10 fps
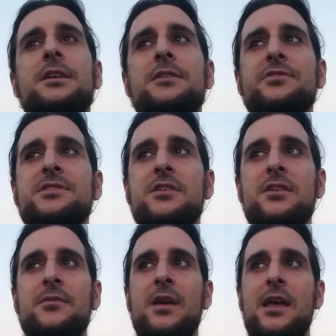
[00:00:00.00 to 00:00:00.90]
It's
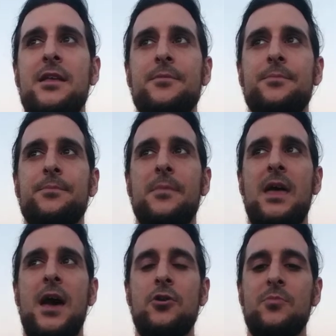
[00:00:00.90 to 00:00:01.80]

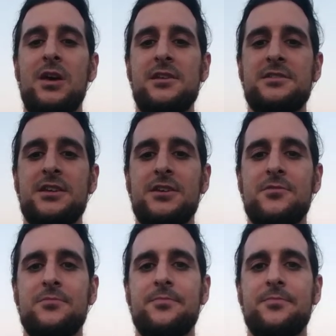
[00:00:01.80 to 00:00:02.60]
how to meditate